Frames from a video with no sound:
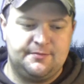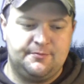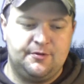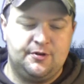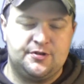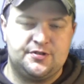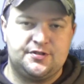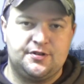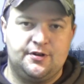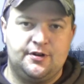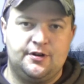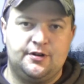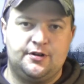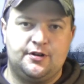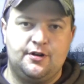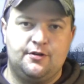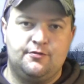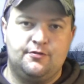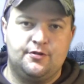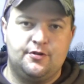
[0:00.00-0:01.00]
I'm going to start
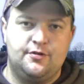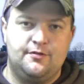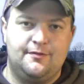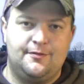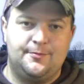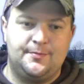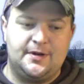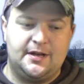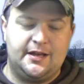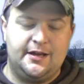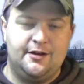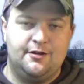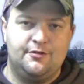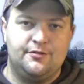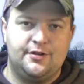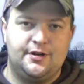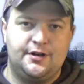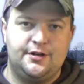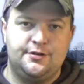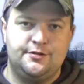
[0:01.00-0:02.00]
going over my gear
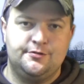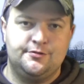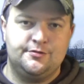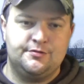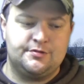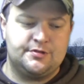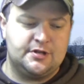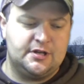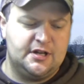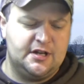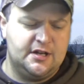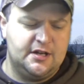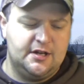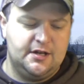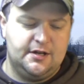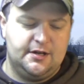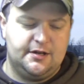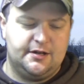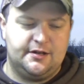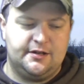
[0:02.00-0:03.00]
that I use.
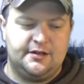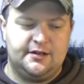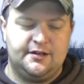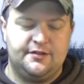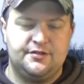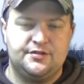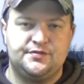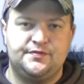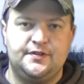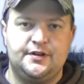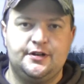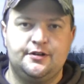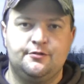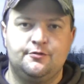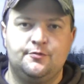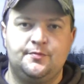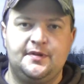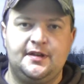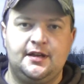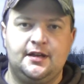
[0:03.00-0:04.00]
This video
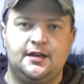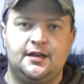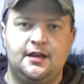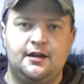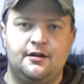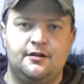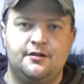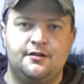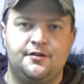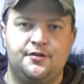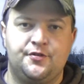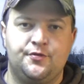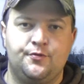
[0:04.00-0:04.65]
will be geared